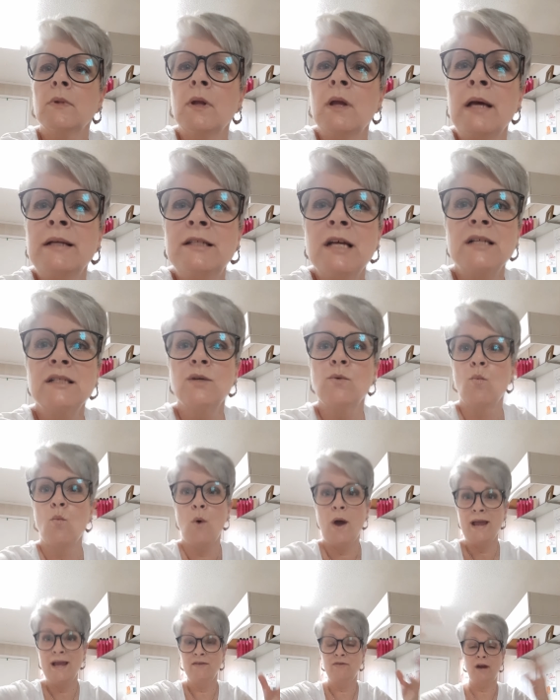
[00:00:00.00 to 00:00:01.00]
It doesn't
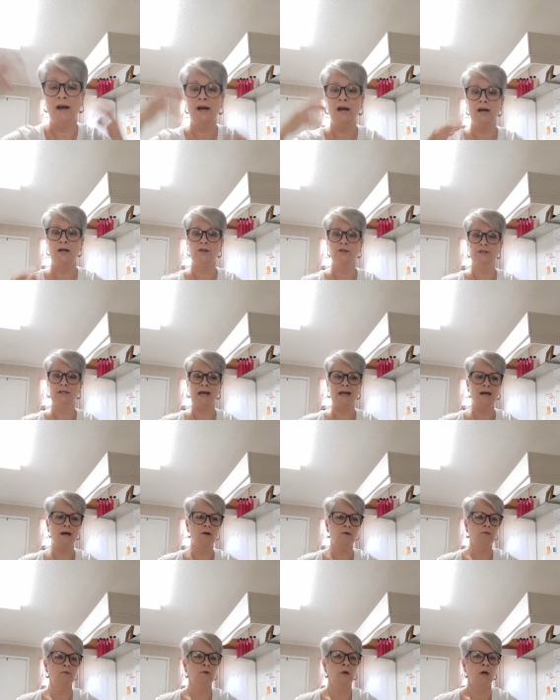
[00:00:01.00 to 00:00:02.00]
weigh the hair
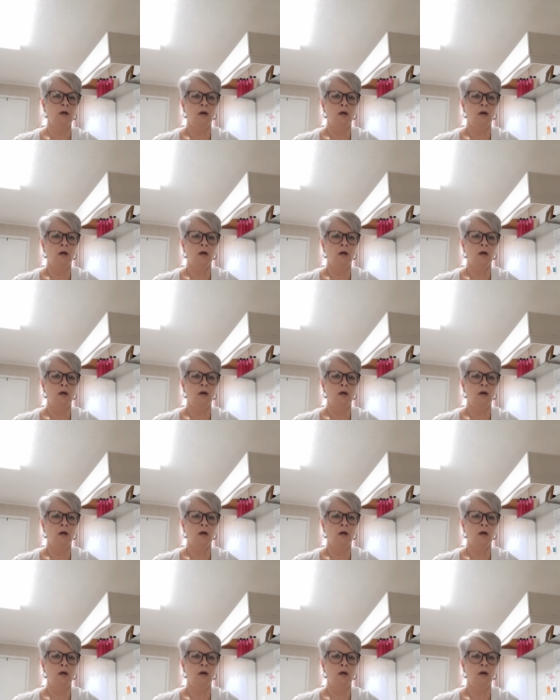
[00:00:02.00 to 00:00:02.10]
down.